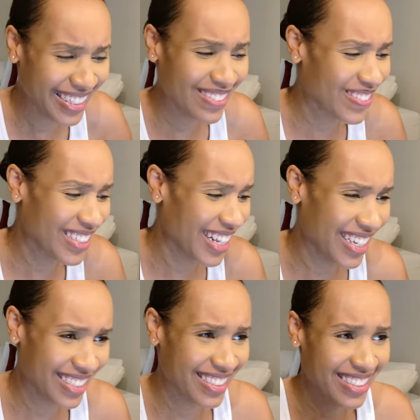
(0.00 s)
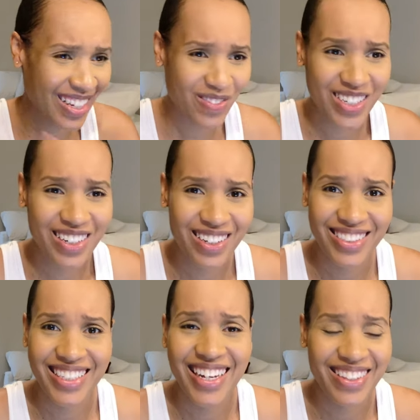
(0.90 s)
Didn't realize it until I put it all
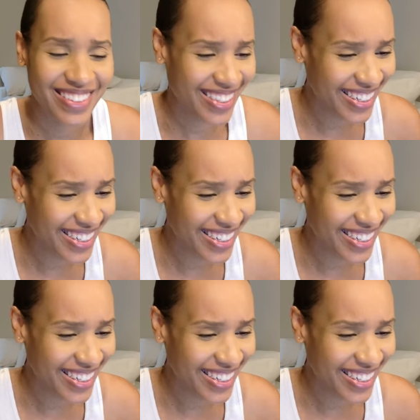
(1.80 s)
together.